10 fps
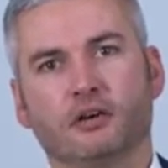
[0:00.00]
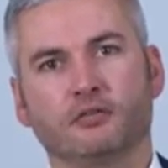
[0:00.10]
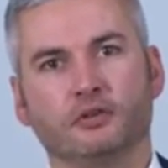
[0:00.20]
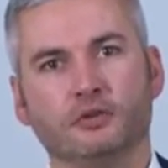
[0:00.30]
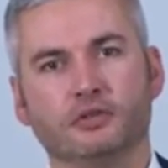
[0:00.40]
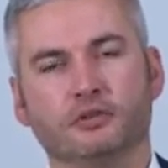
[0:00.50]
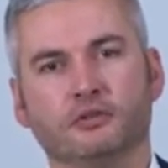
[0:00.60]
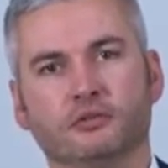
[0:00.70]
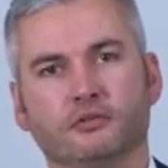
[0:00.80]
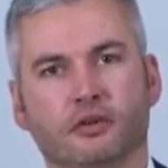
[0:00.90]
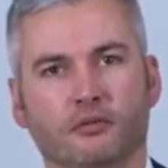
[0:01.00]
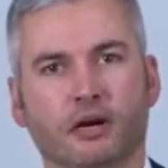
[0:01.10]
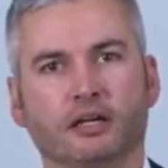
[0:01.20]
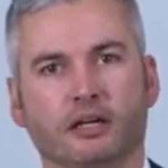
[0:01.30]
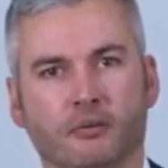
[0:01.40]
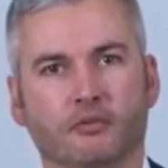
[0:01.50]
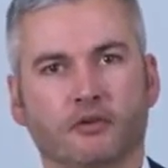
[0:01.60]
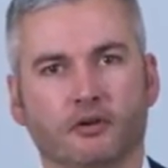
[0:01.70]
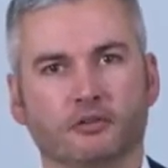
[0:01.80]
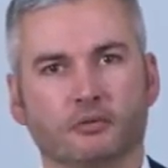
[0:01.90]
of solution for the right type of
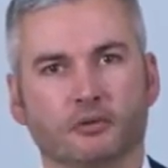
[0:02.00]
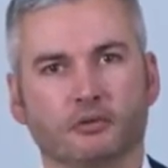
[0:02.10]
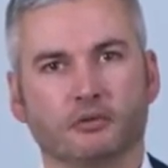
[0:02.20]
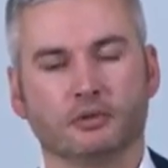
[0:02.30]
customer.